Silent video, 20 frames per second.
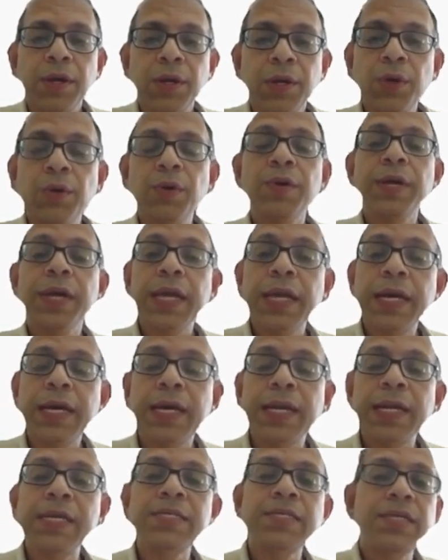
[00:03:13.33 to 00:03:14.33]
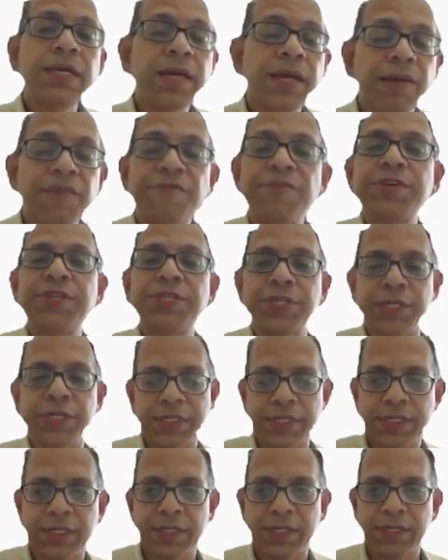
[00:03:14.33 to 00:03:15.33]
to increase the
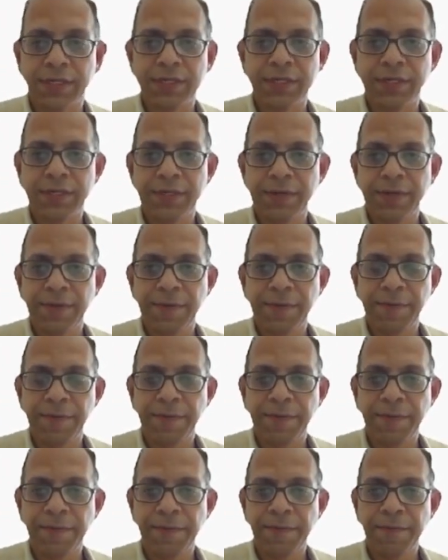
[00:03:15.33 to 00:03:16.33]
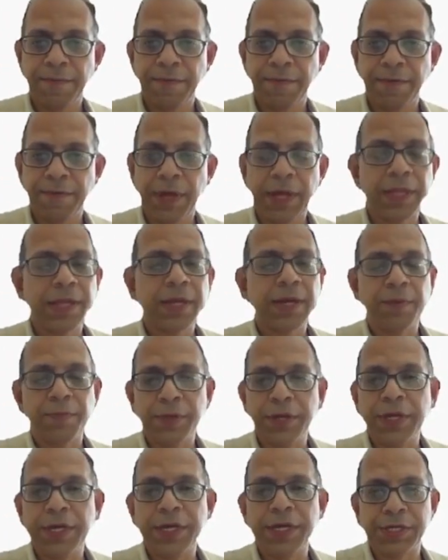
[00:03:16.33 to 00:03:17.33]
efficiency in the
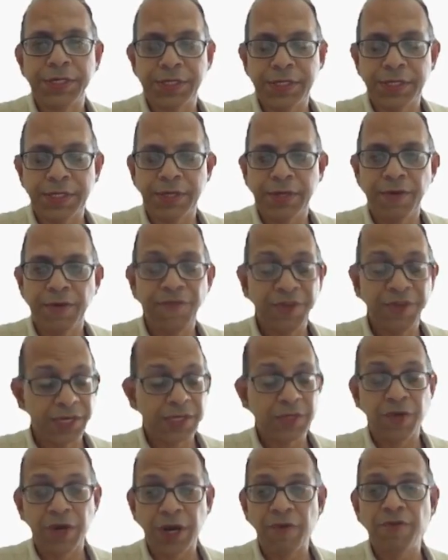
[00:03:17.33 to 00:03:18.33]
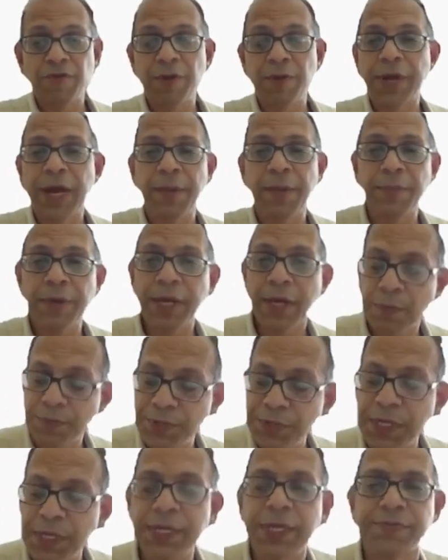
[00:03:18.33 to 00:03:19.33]
communication, which is one of the primary
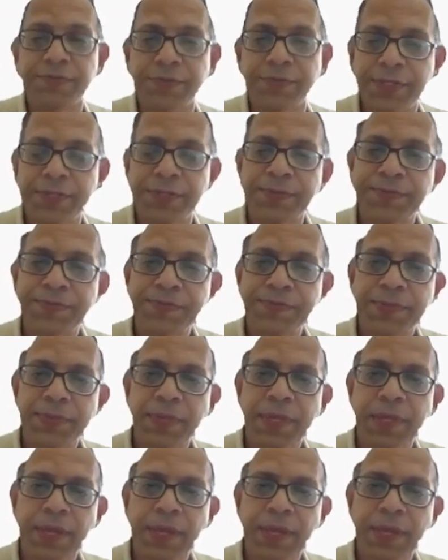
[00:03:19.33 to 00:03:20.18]
objectives.